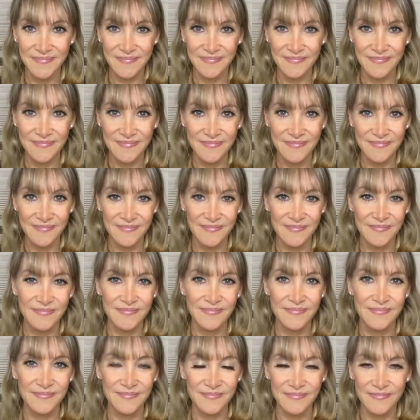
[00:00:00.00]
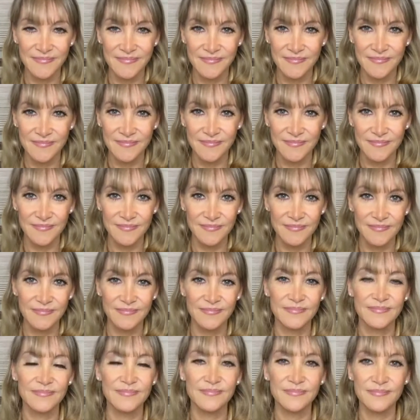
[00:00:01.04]

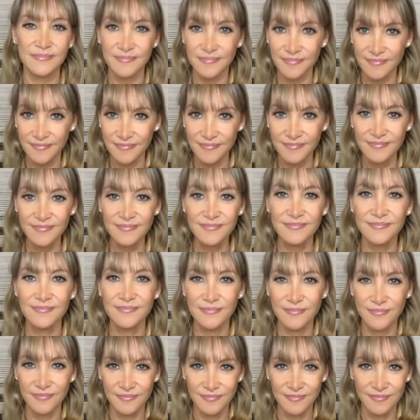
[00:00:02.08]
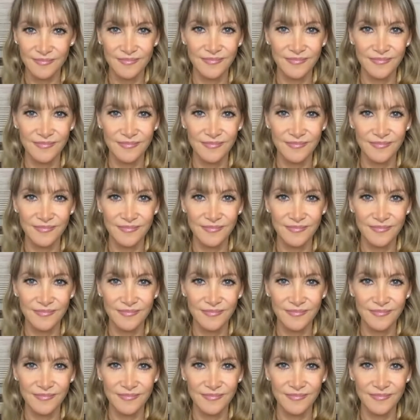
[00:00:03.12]
This person isn't speaking.